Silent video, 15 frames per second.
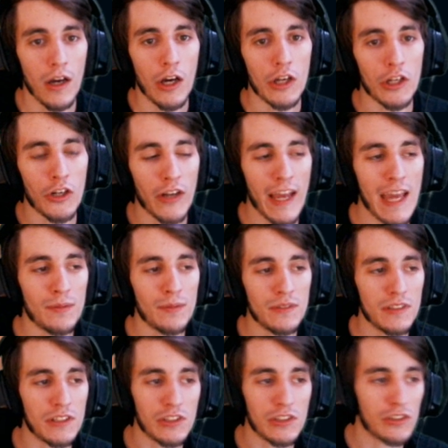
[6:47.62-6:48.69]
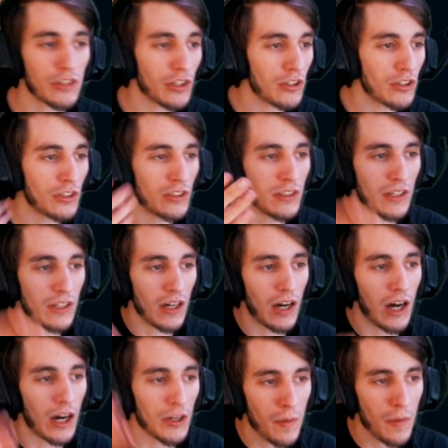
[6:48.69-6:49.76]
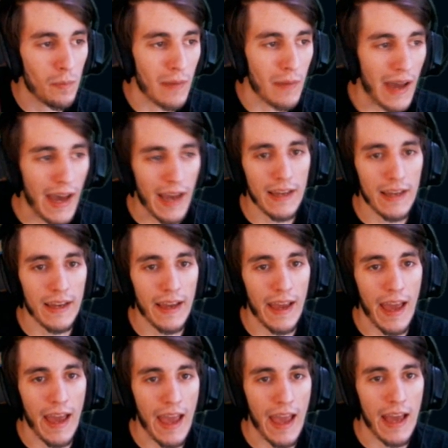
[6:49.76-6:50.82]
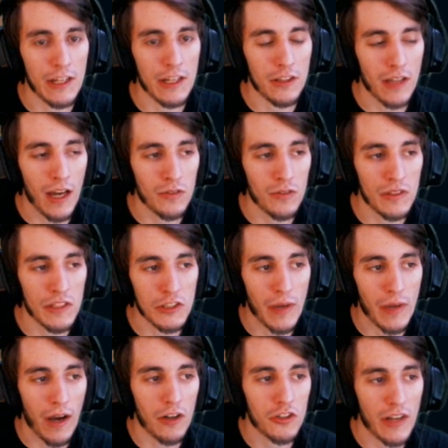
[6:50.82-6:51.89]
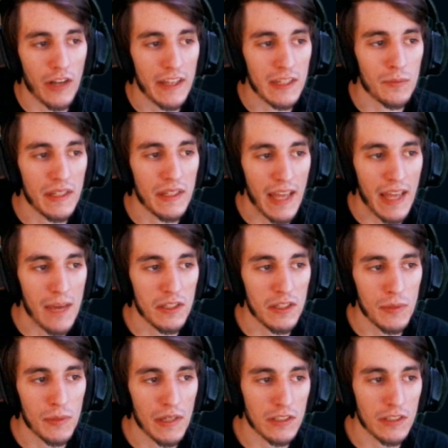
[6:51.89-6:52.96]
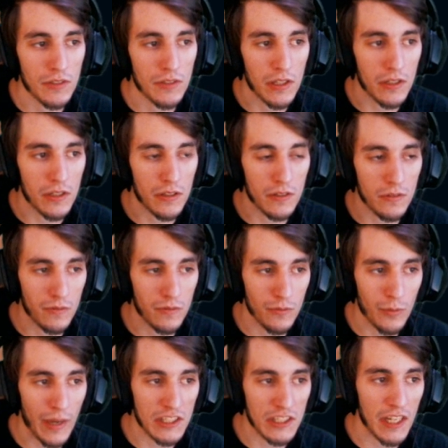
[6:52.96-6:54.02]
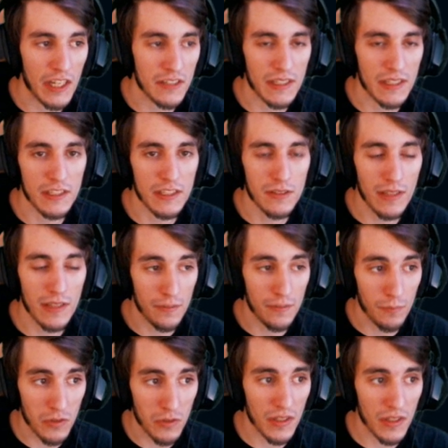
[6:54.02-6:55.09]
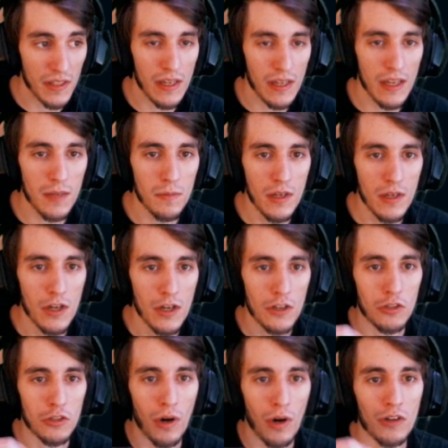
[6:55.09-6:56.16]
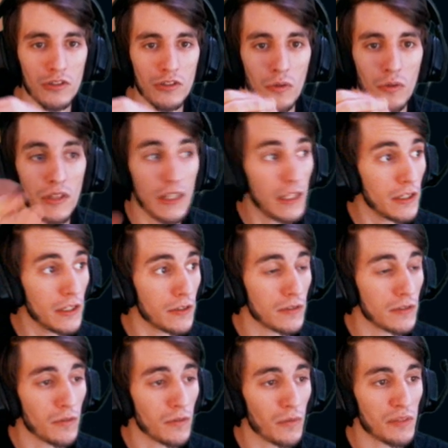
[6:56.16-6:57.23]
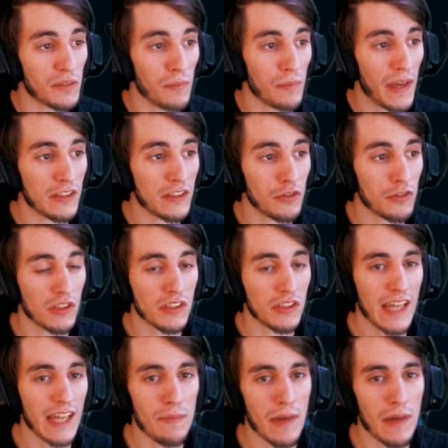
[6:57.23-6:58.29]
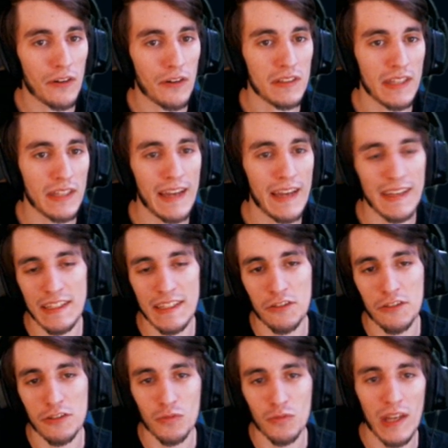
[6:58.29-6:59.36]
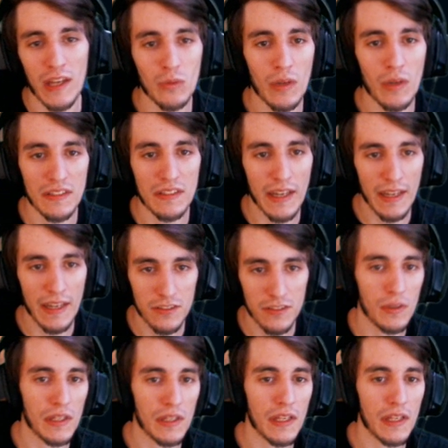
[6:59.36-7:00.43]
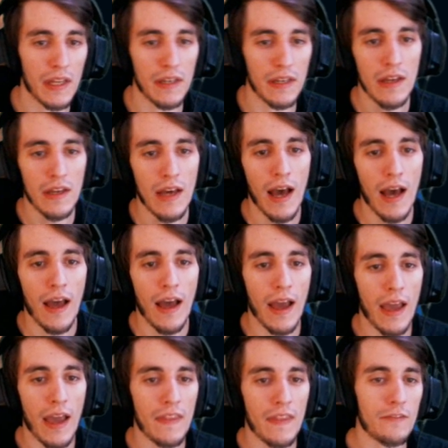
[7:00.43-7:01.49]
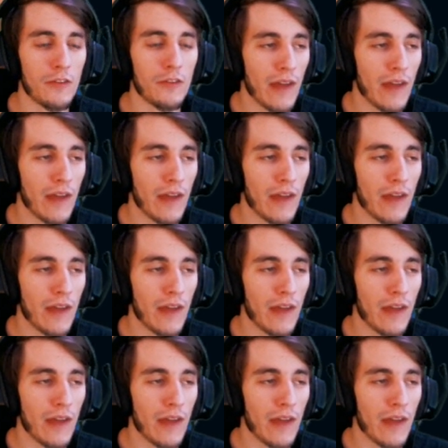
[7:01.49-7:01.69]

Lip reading: you're able to just turn, auto them back, and not only did you out trade them in damage because of the way Jayce is most of the time, you also healed, which makes you sustain better in lane, and then you just wait 20 seconds to do it again. And then for